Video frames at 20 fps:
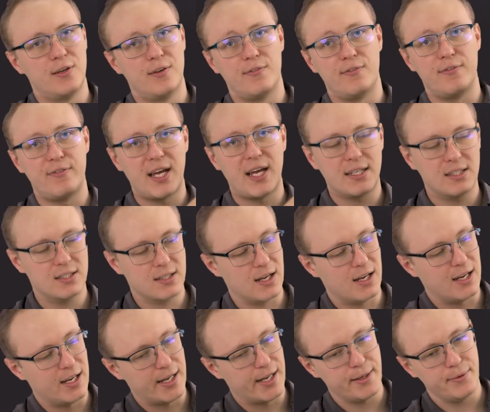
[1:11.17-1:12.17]
that
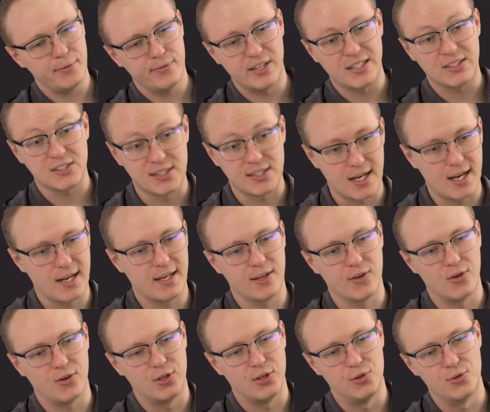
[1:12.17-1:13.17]
guy that's standing
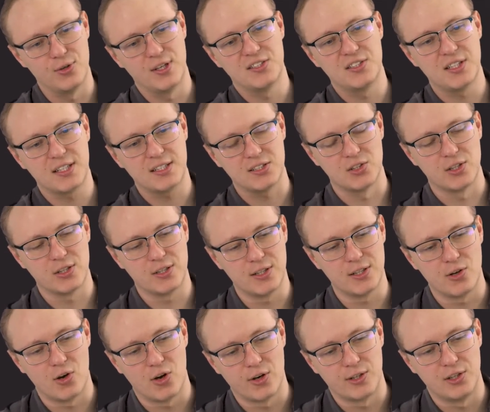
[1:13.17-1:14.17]
on you is exerting
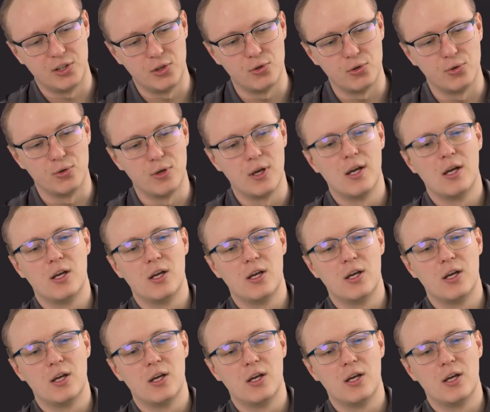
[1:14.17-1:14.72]
on you,